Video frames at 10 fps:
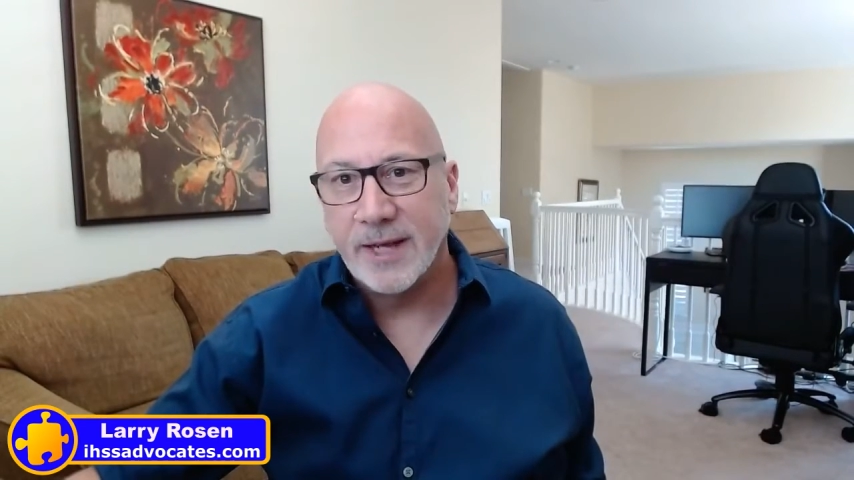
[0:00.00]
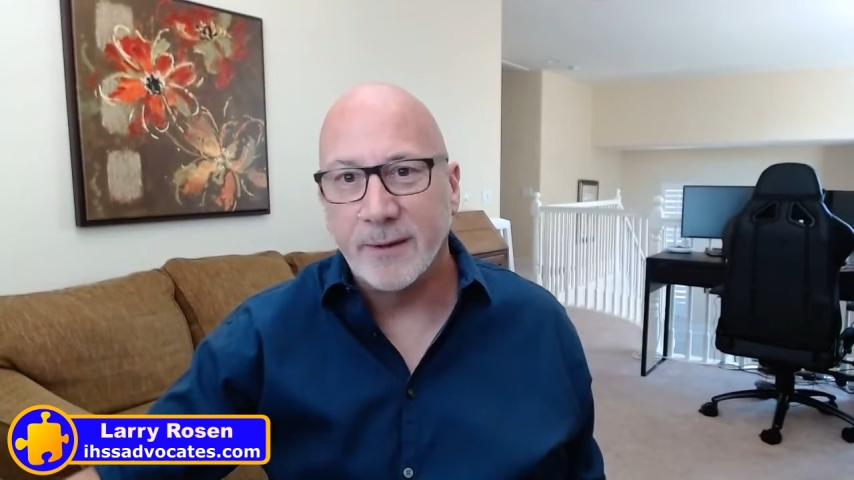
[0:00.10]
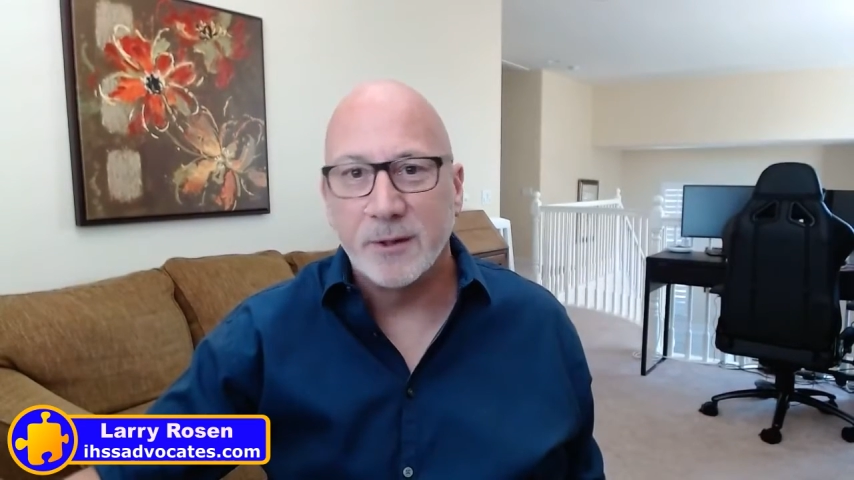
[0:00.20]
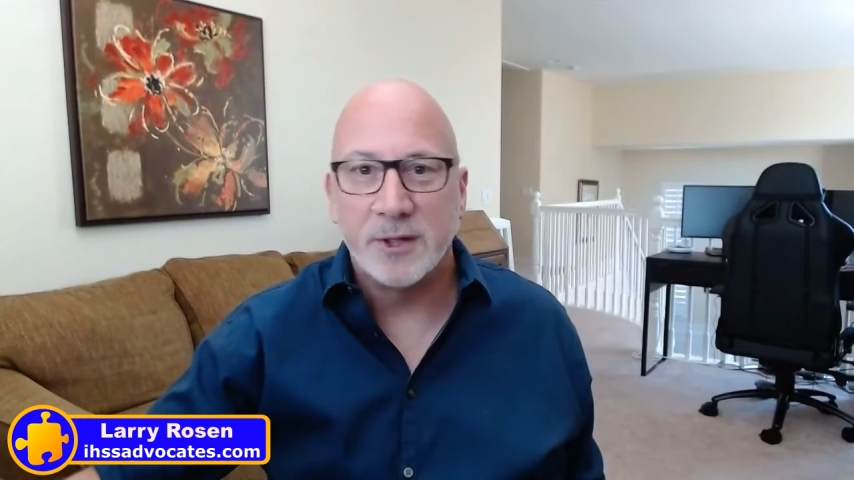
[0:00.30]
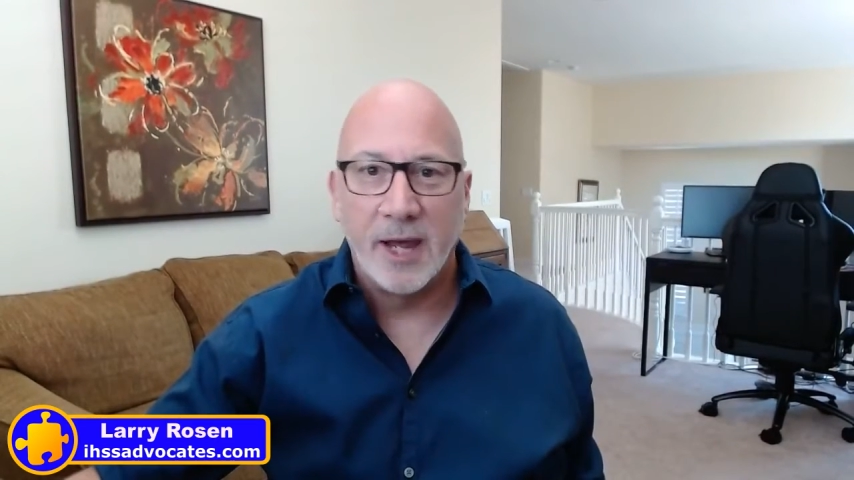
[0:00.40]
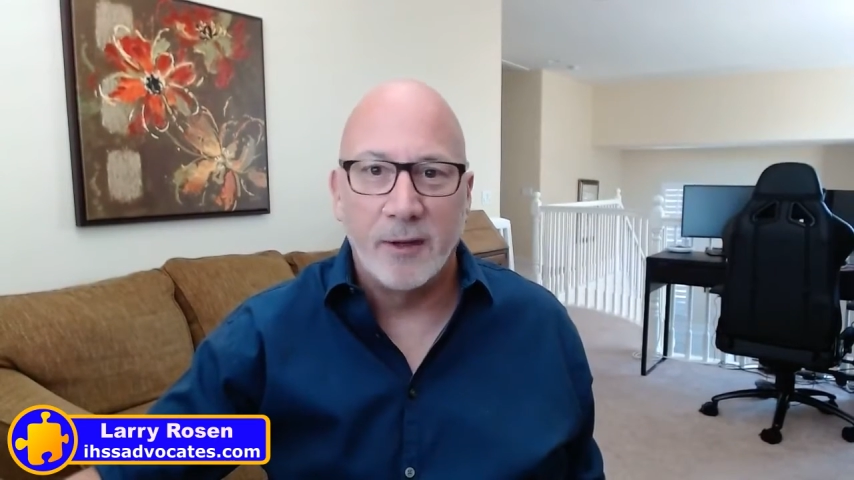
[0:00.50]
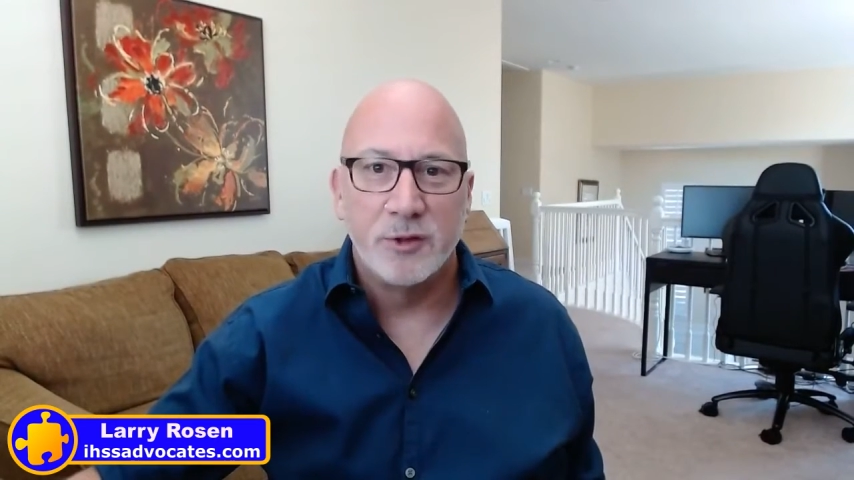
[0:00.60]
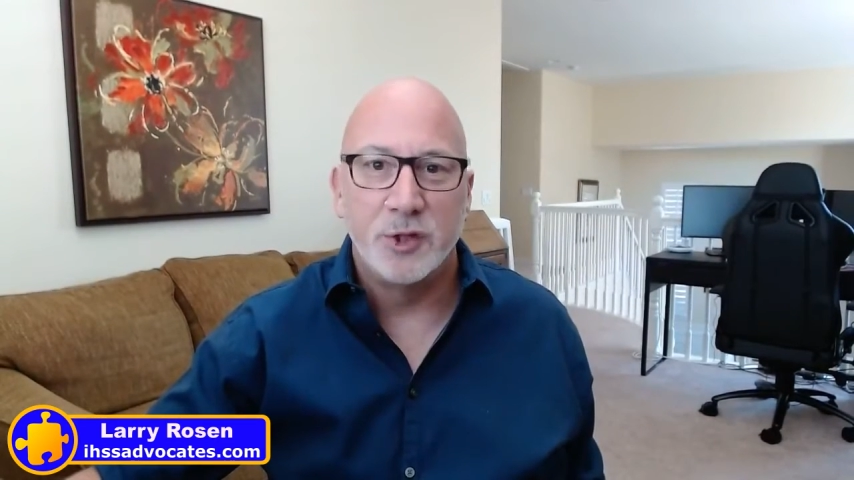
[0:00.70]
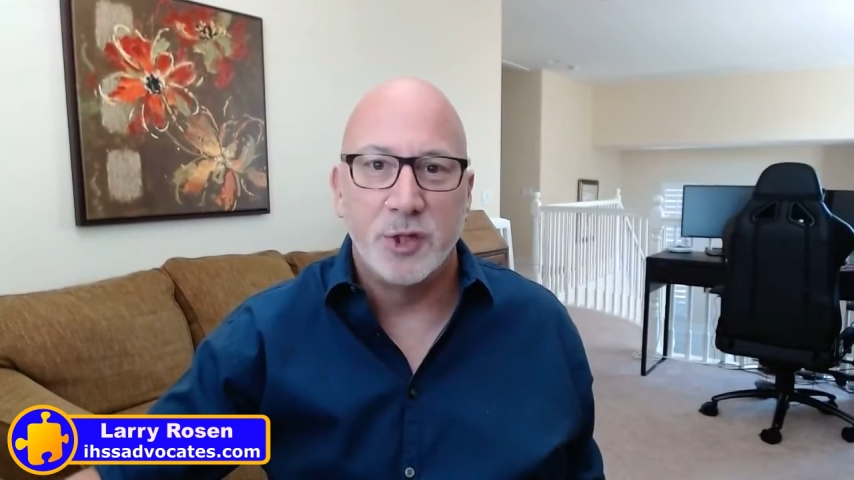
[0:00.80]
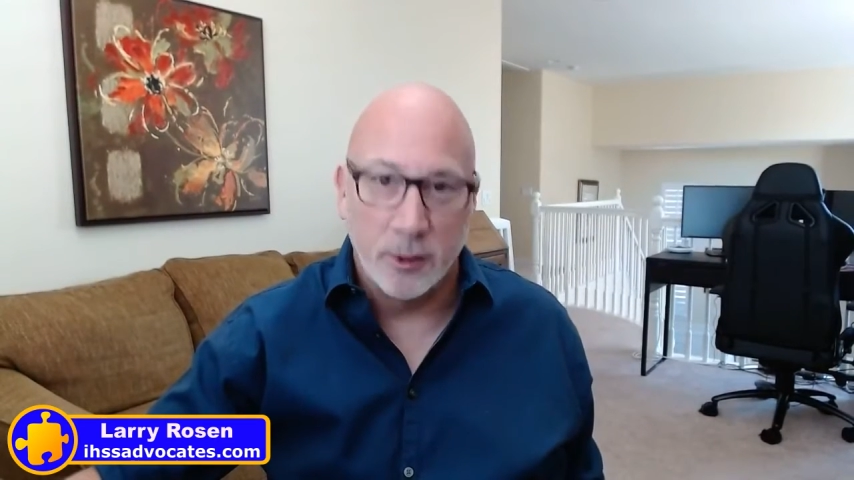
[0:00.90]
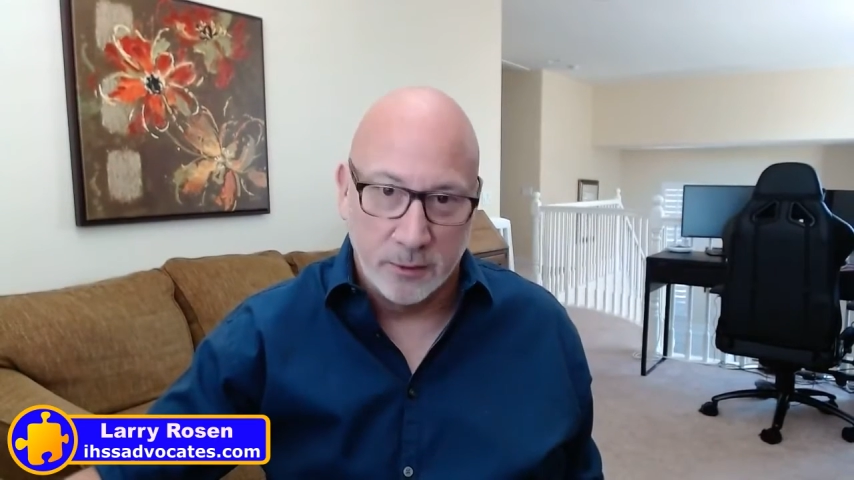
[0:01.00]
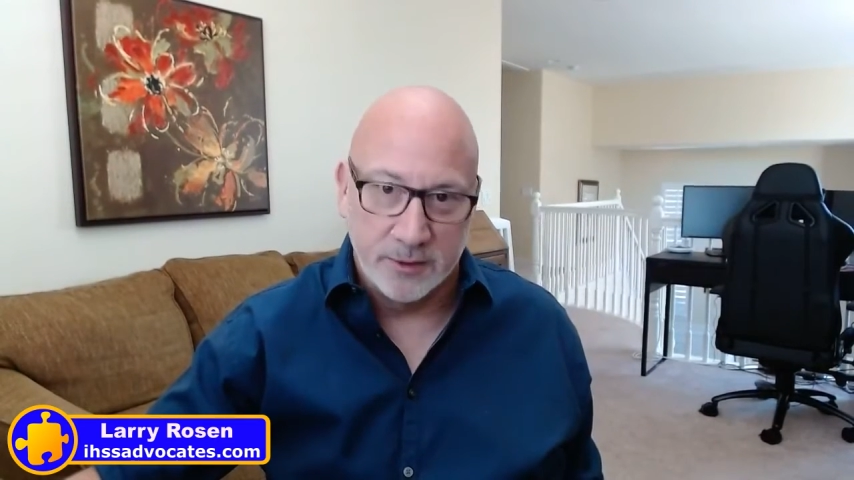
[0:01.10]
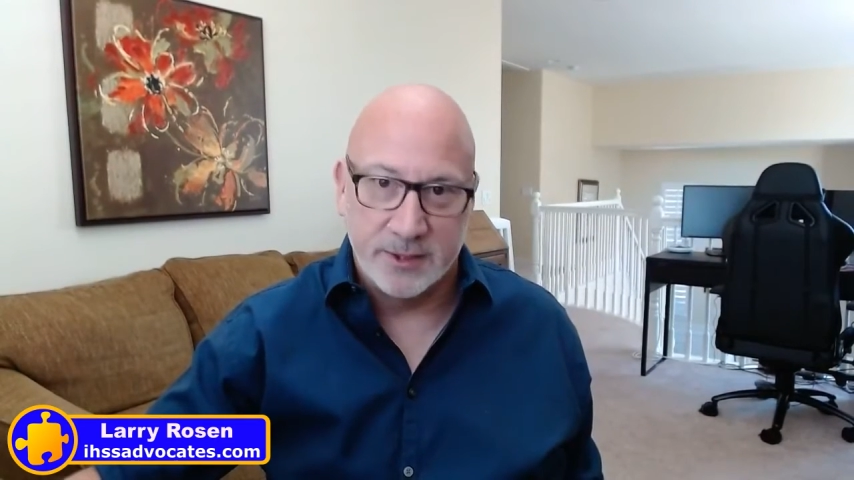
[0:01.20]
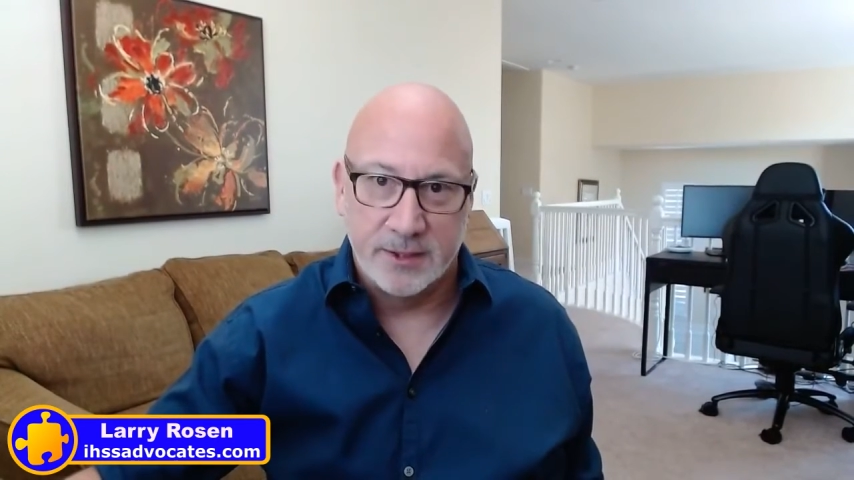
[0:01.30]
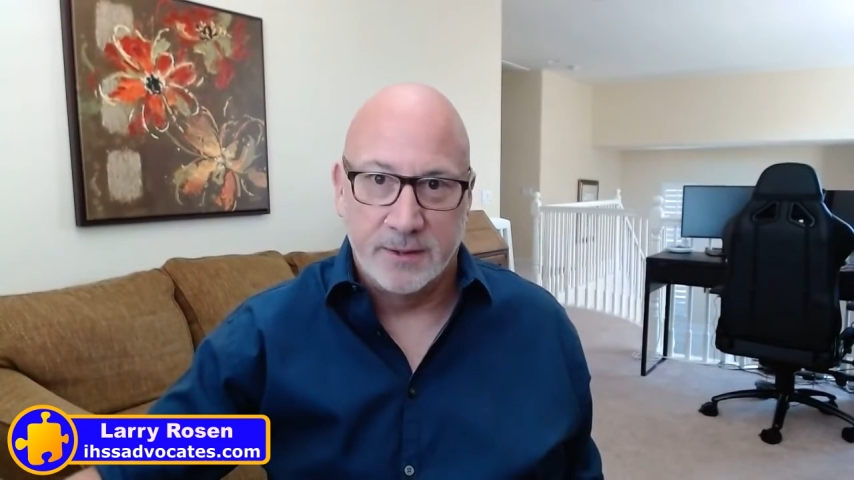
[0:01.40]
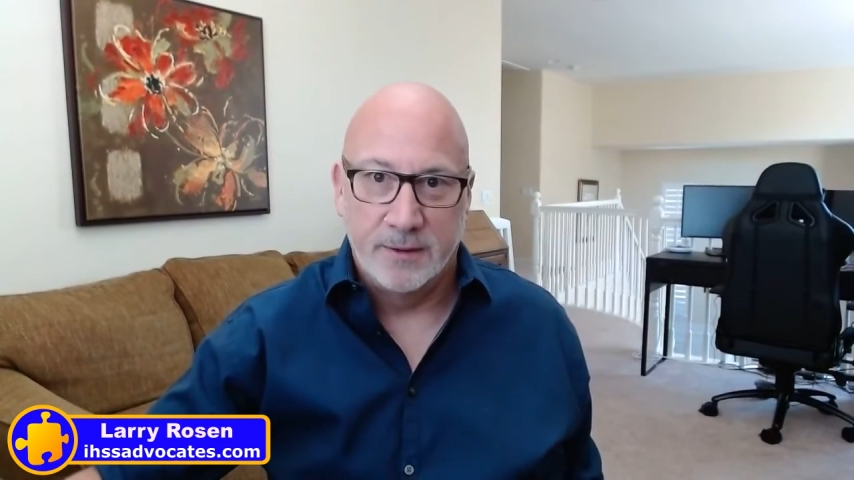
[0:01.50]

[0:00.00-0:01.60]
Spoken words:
that your child juggles,